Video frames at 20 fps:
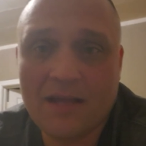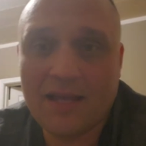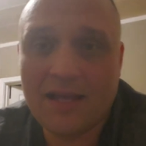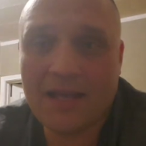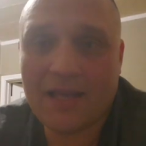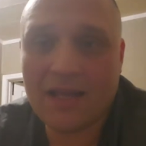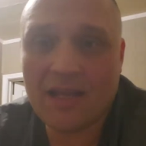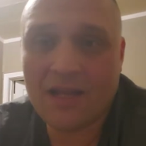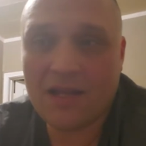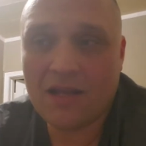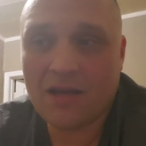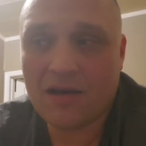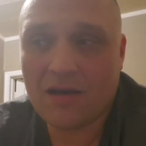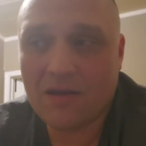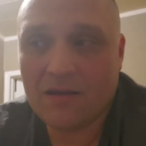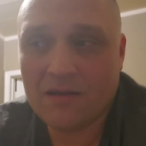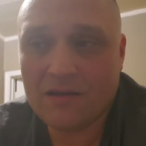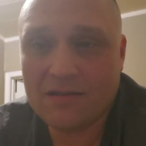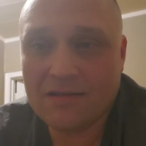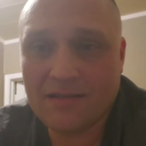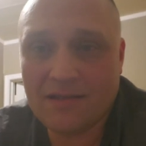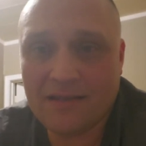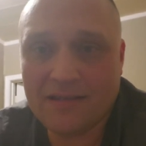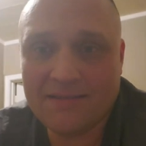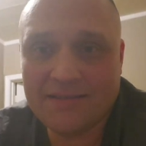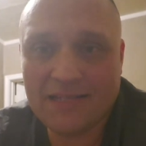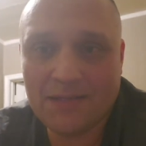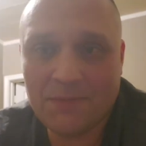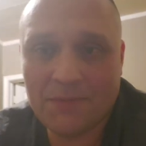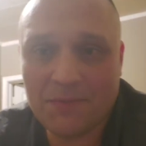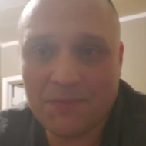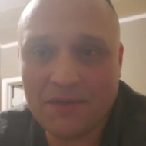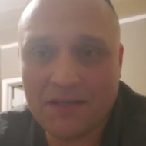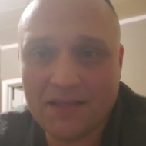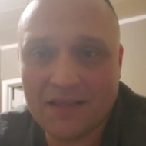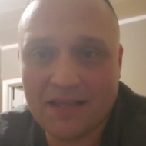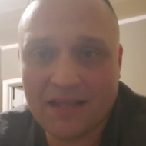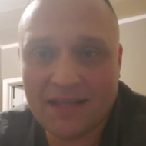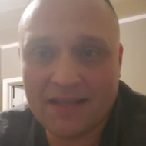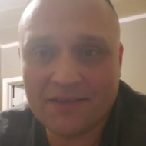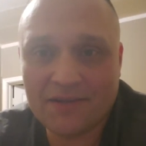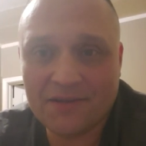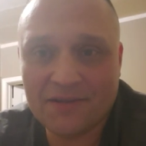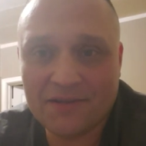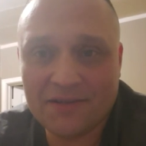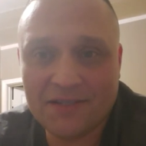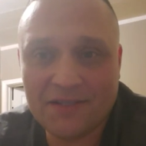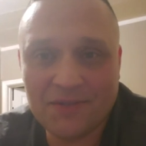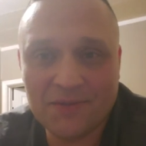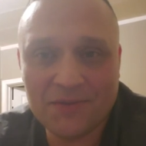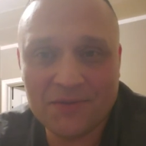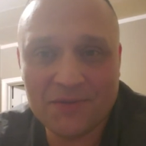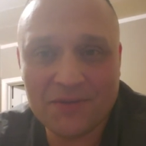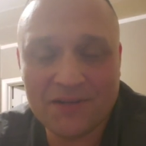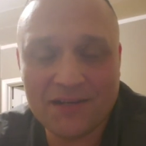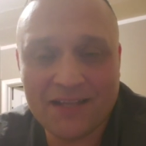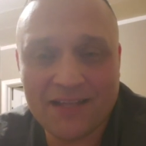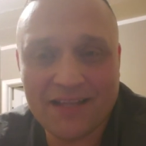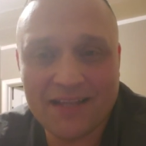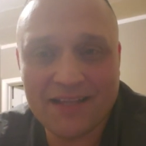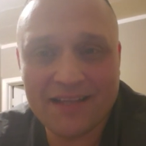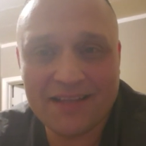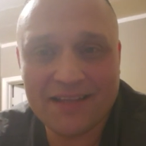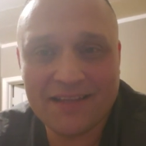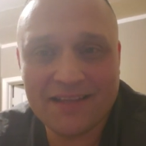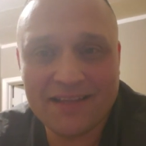and all these things seem to be like they're legal. They're not